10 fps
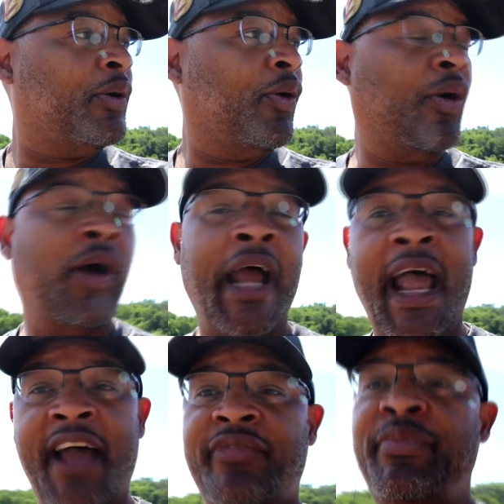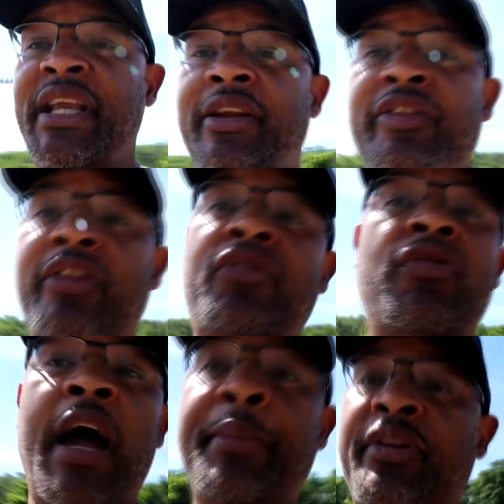or have me to just
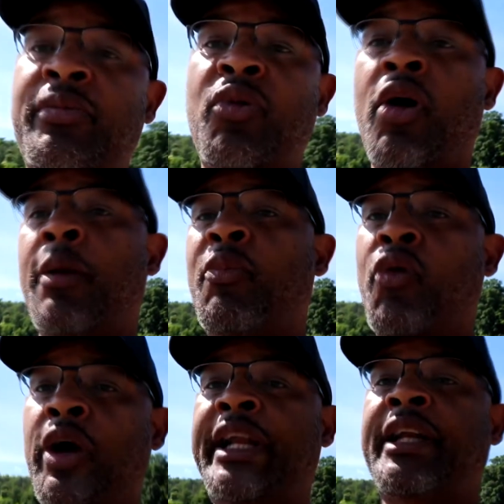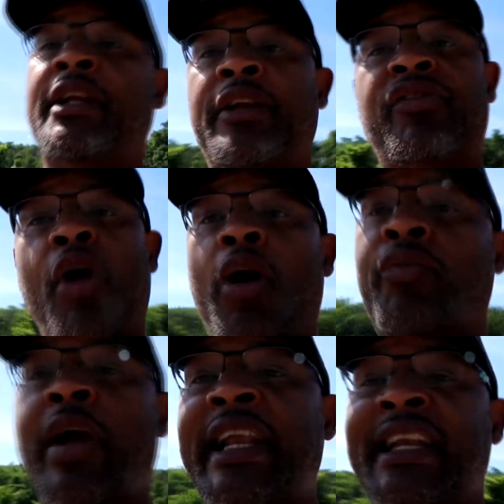drop it tomorrow morning. It's
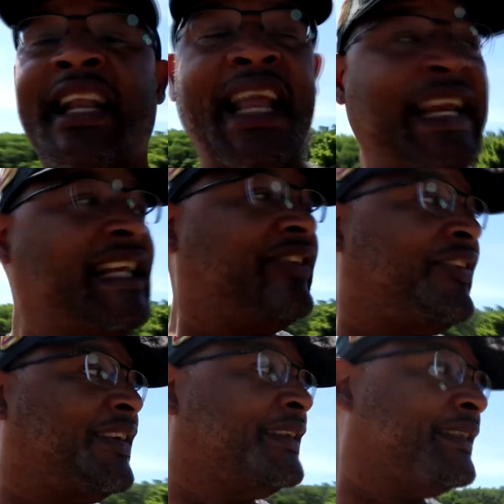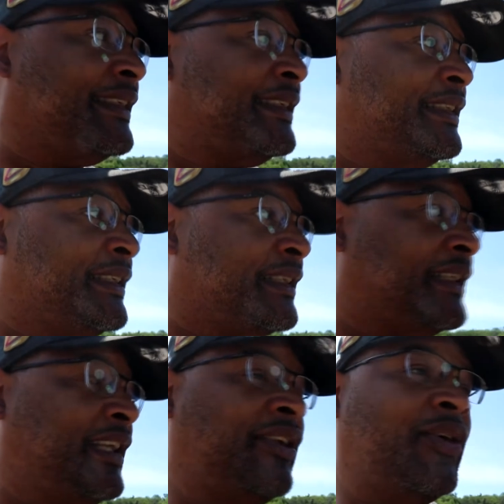already late
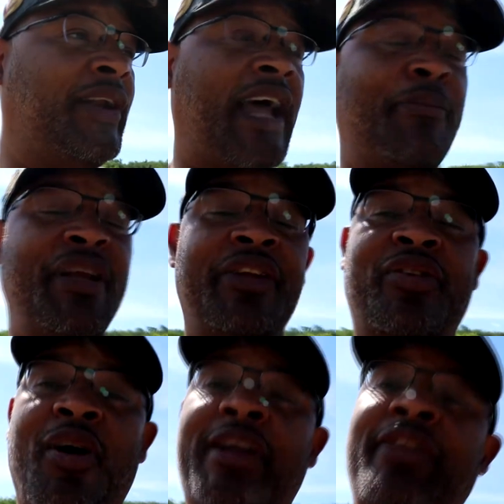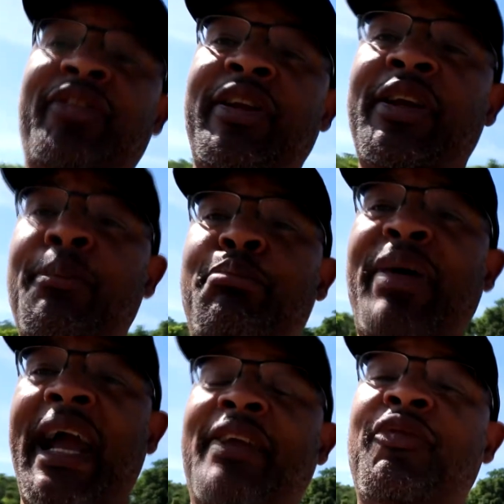you know, and I've been talking to them
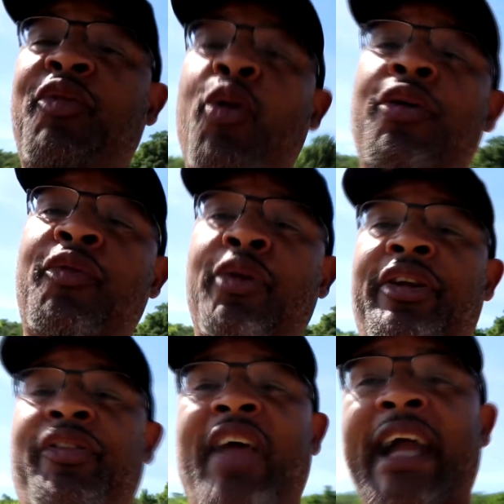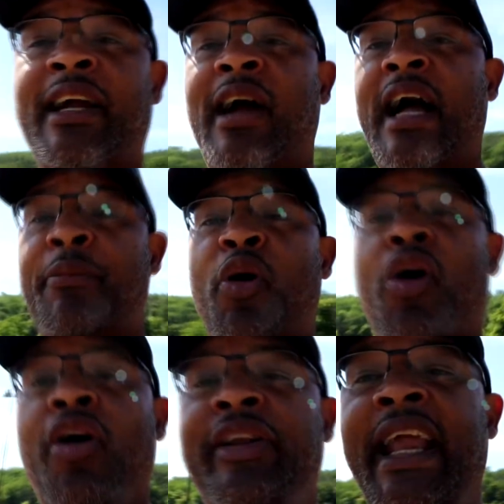back and forth on the SATCOM
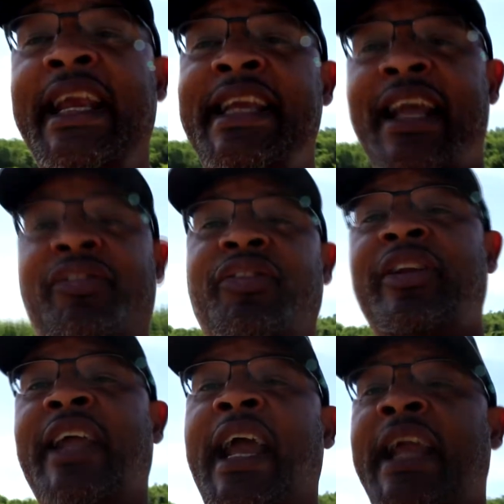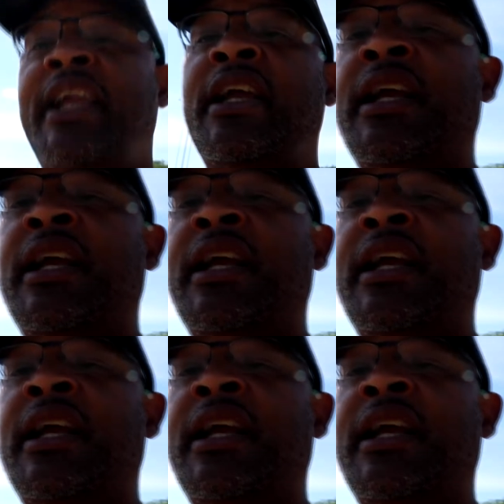all day yesterday,